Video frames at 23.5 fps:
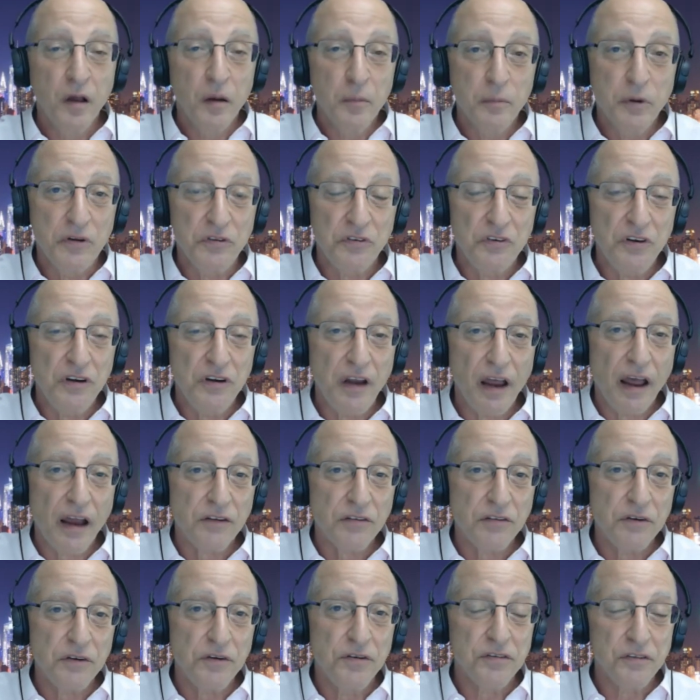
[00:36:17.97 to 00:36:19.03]
But she
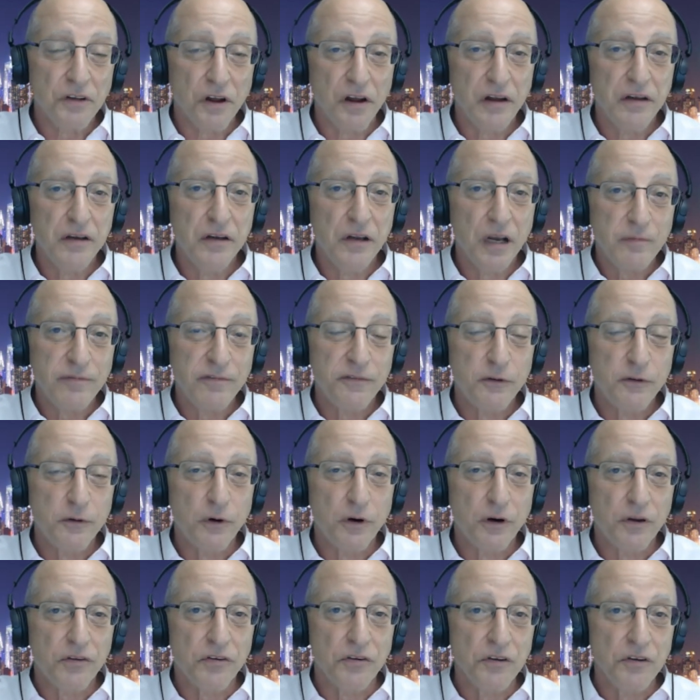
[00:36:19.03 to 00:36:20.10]
actually signed up for
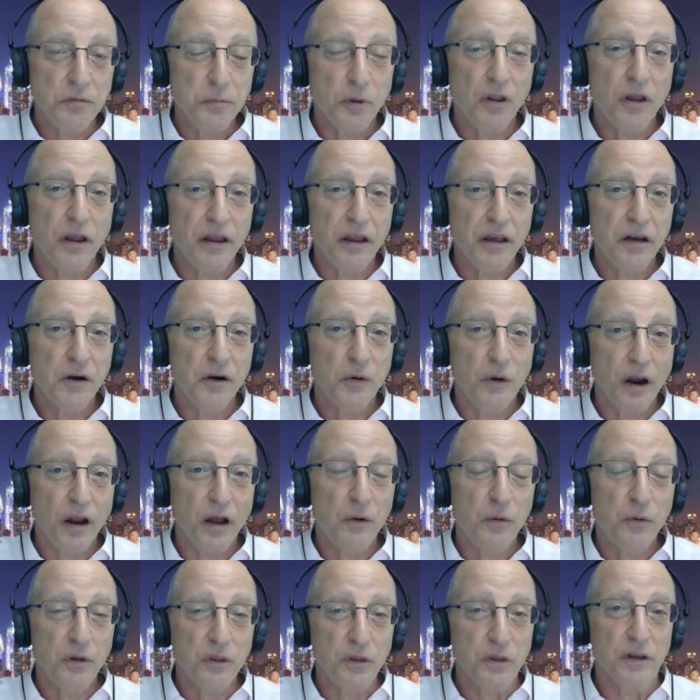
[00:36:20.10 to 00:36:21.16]
it, and she's playing
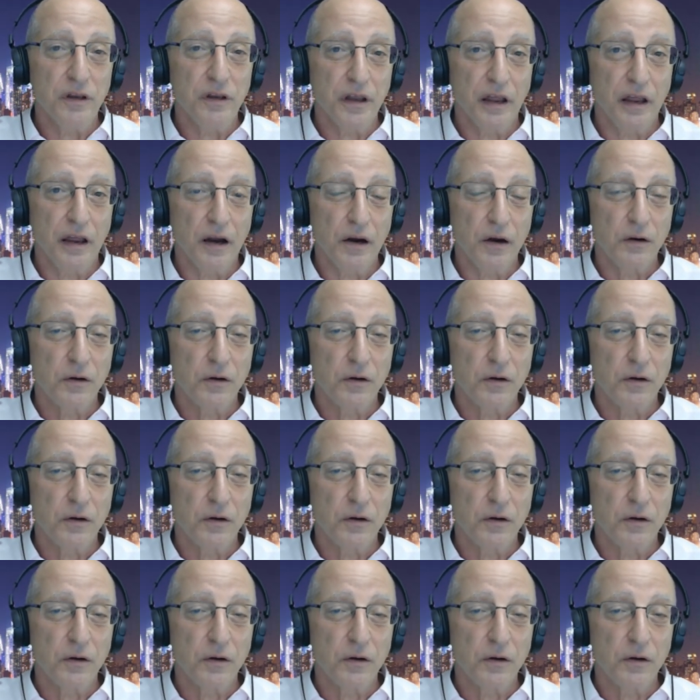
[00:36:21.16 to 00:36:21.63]
around with it now.